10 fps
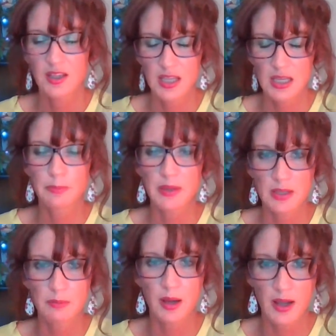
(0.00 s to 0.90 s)
Keep
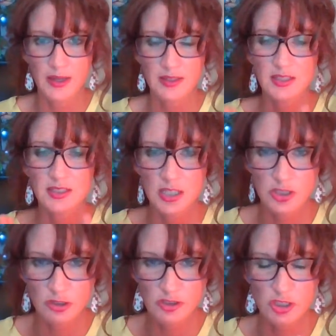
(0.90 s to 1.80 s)
in mind,
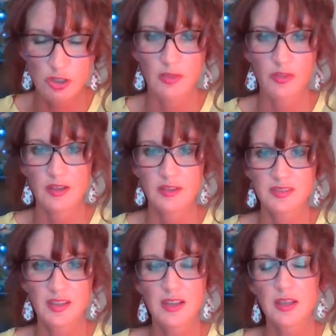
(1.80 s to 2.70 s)
teach your student
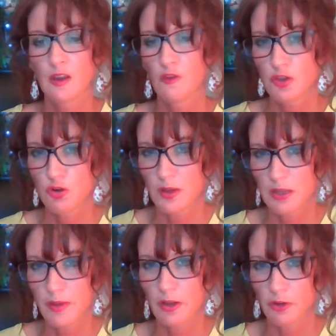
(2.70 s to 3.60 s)
this. If you
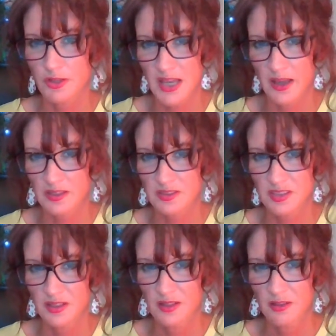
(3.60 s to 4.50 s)
email or
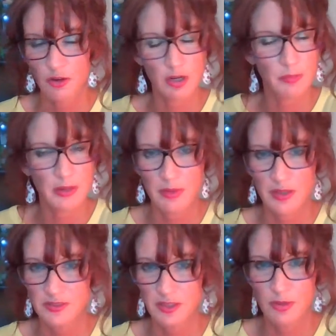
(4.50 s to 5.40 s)
text, there could be a
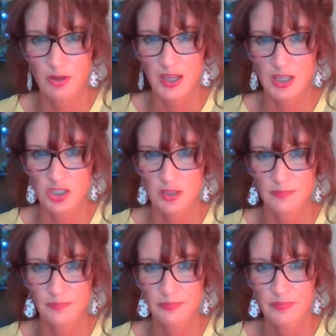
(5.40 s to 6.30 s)
miscommunication.